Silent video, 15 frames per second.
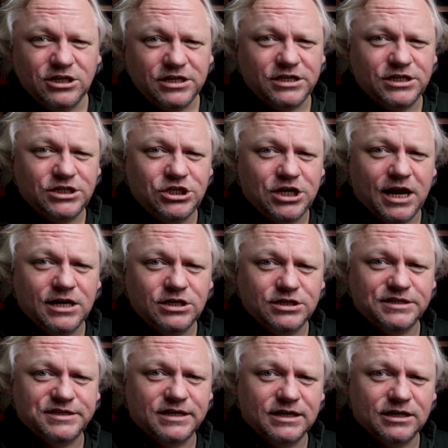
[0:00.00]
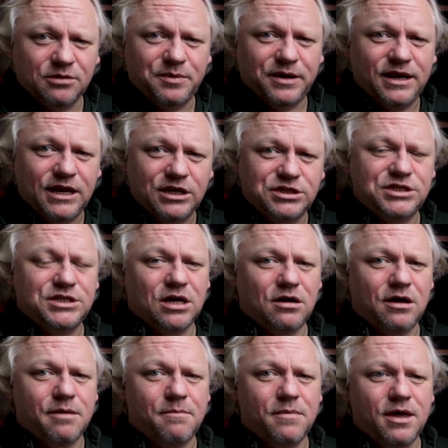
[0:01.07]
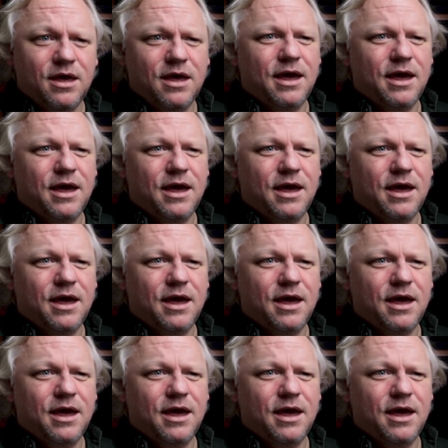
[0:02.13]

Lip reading: just changes a little bit each time,